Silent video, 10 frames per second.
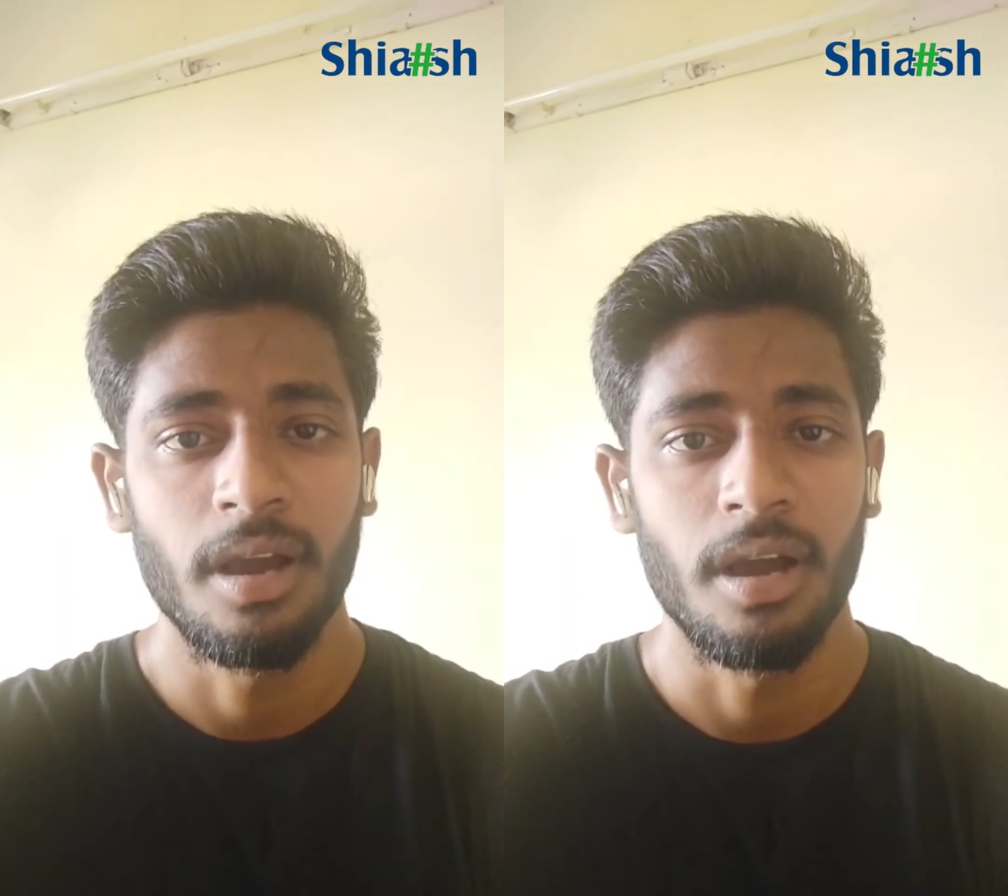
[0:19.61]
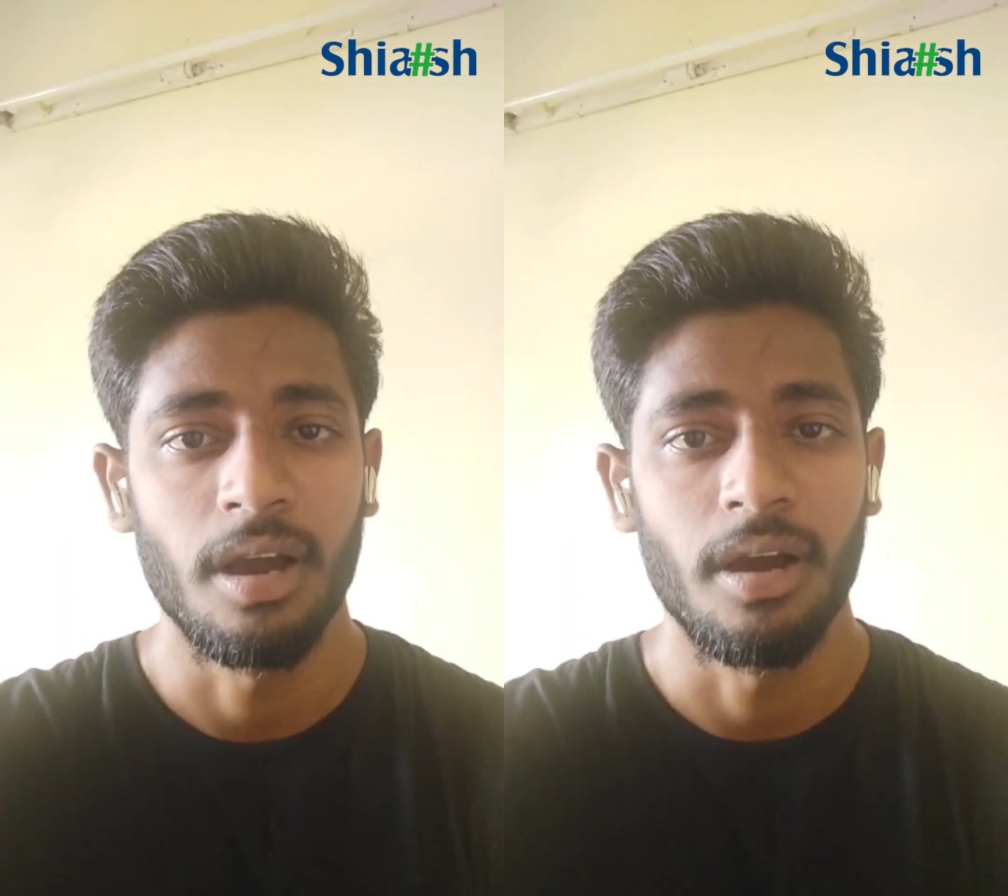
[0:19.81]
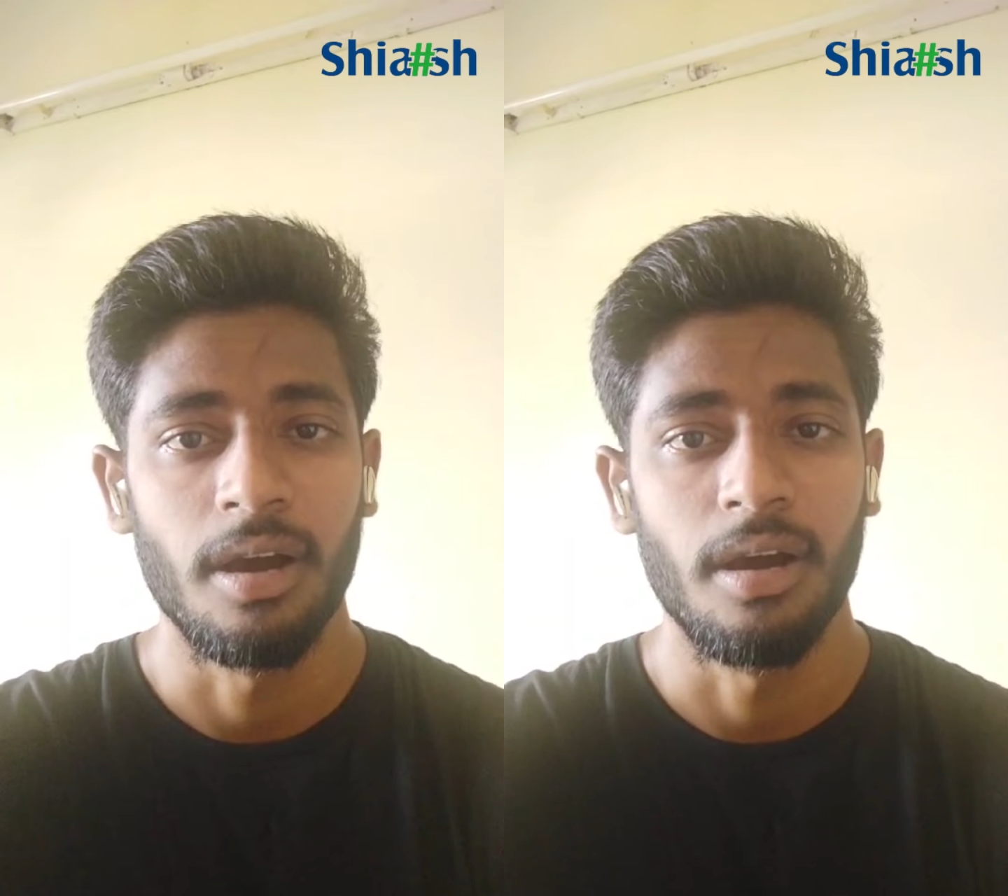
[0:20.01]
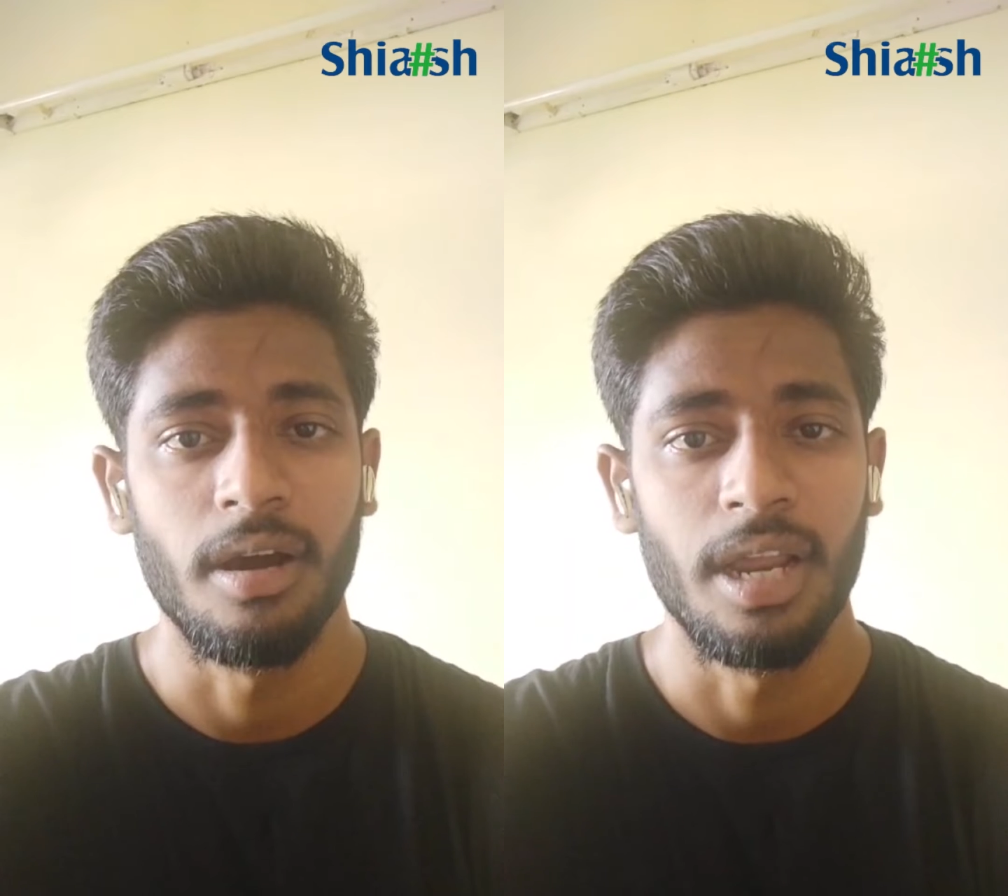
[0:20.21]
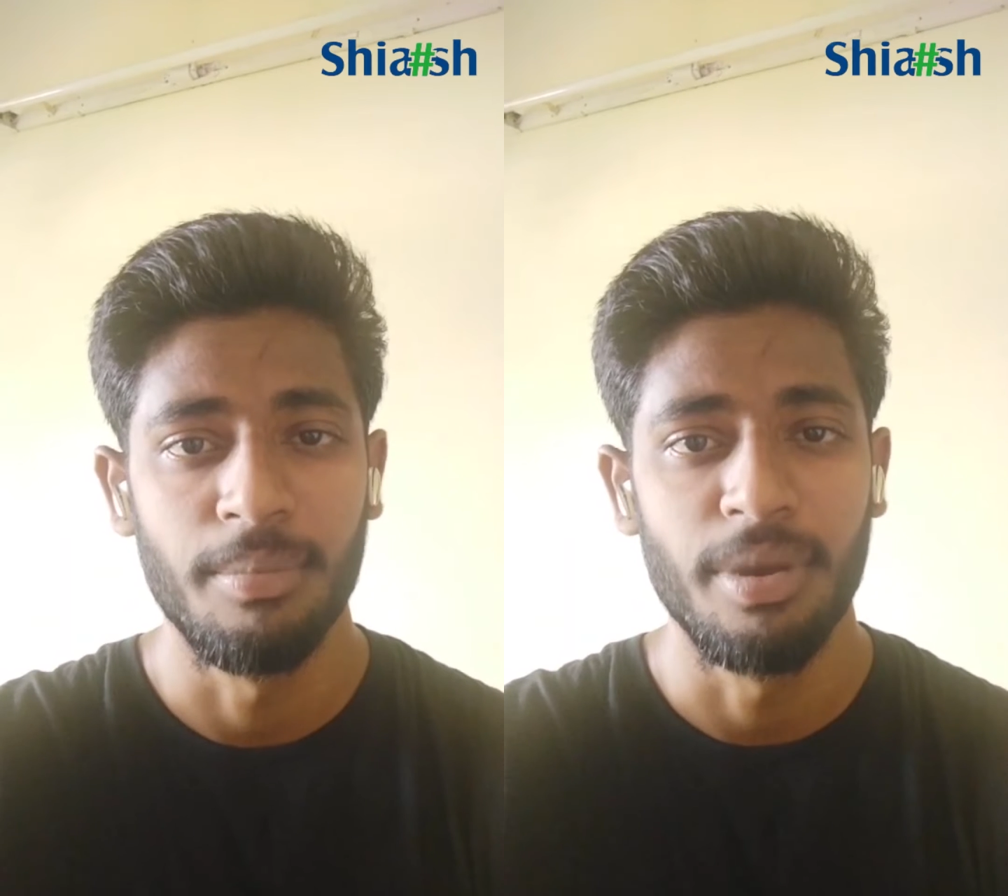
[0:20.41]
Uh,
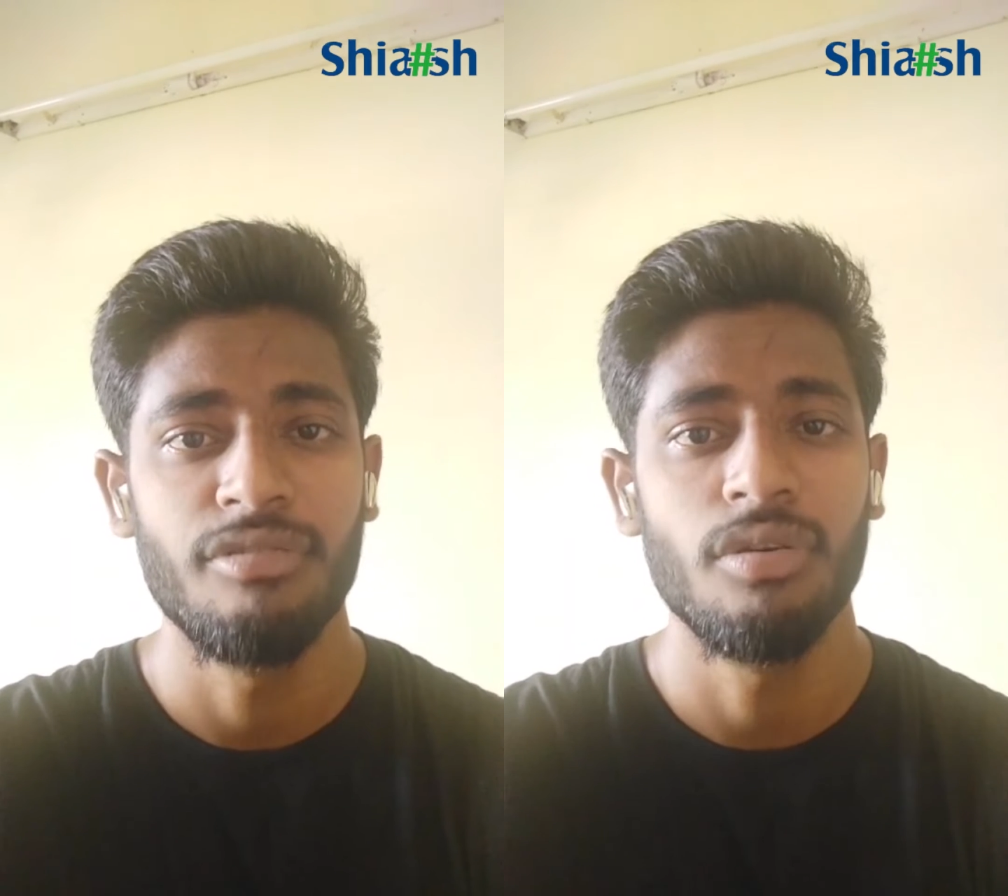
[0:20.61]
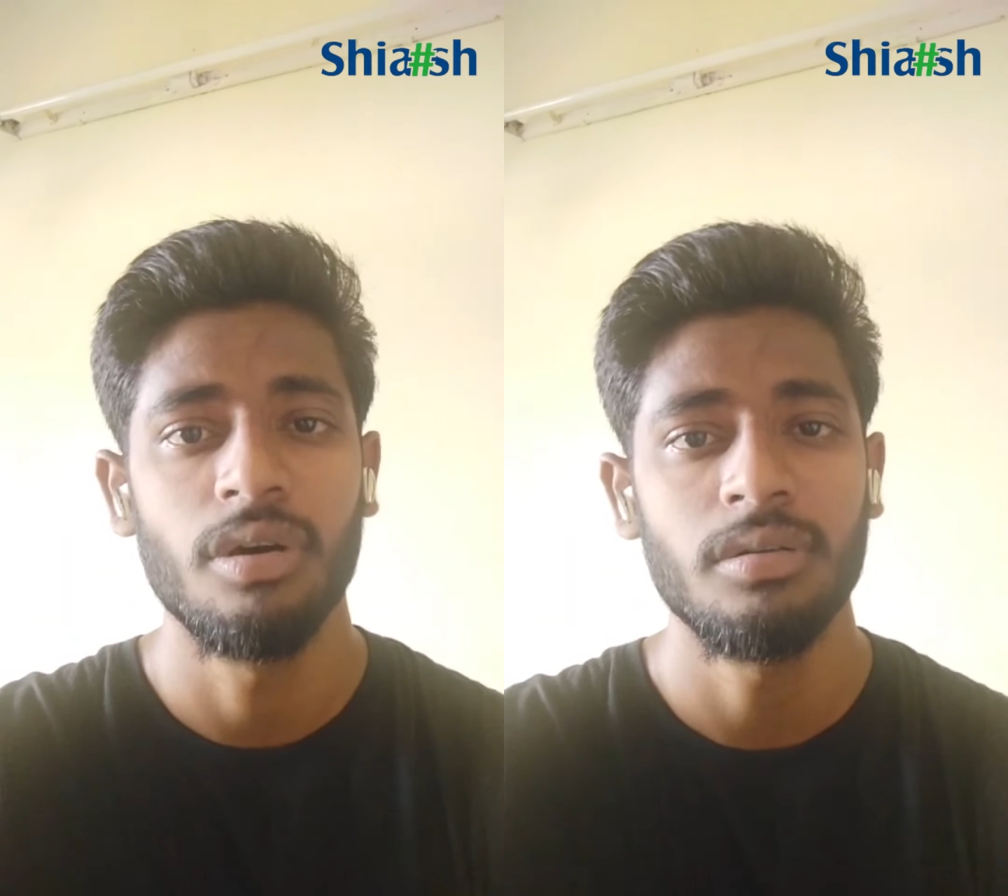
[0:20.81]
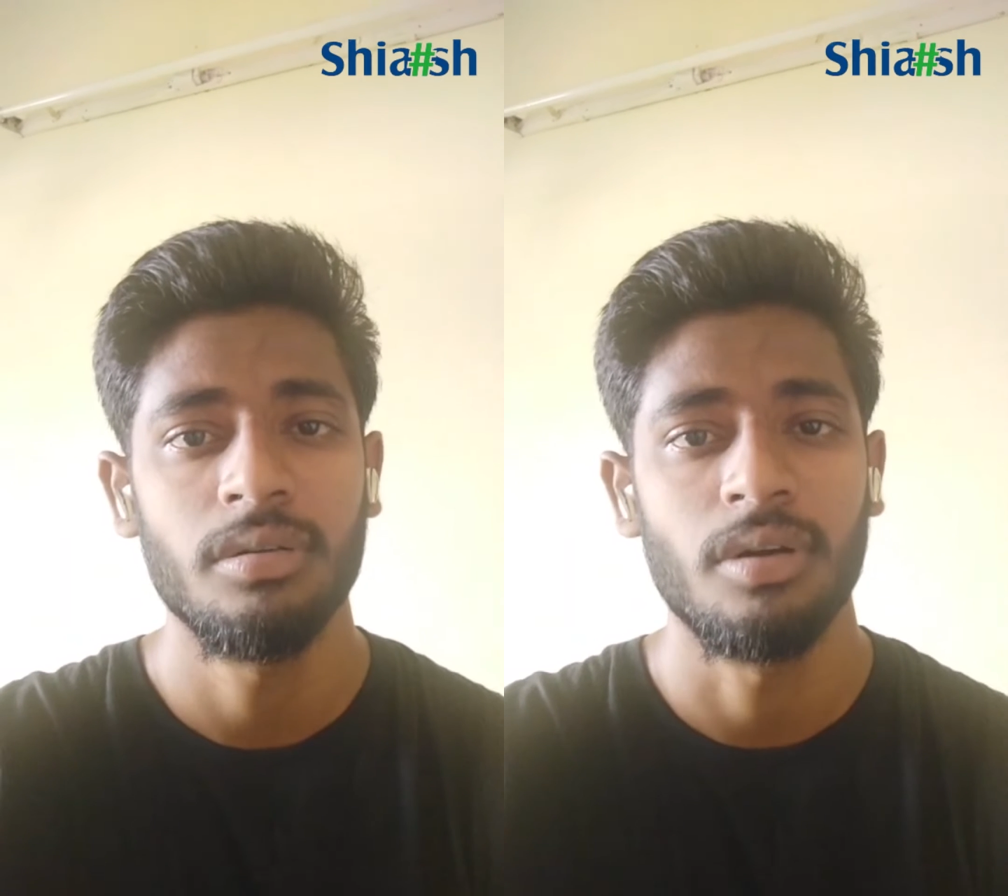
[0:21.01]
in before,